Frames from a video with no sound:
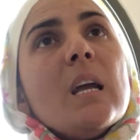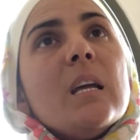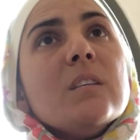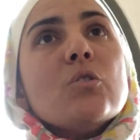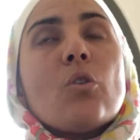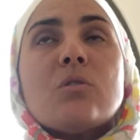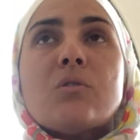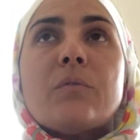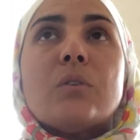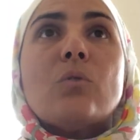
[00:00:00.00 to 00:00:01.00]
He is not a
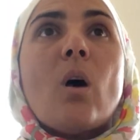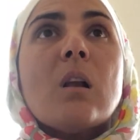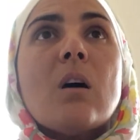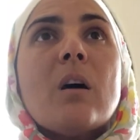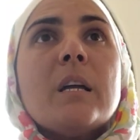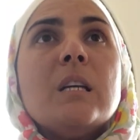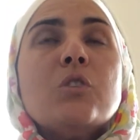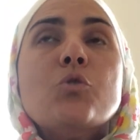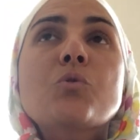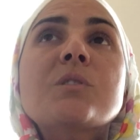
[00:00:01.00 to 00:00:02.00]
servant to Allah. He
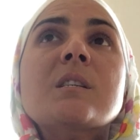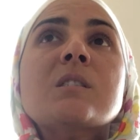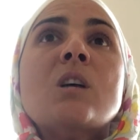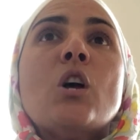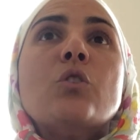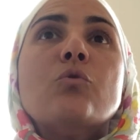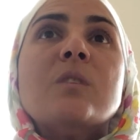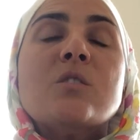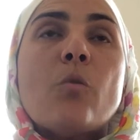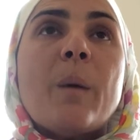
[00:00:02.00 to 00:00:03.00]
chooses to
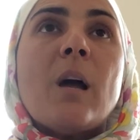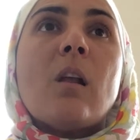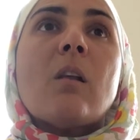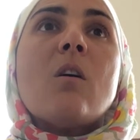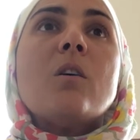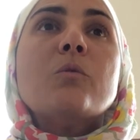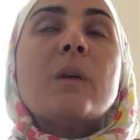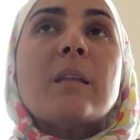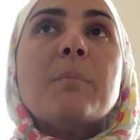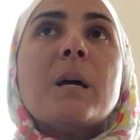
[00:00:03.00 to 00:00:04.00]
disobey Allah to
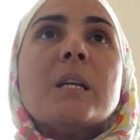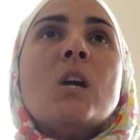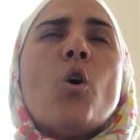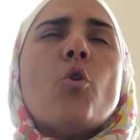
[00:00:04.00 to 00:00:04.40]
get money.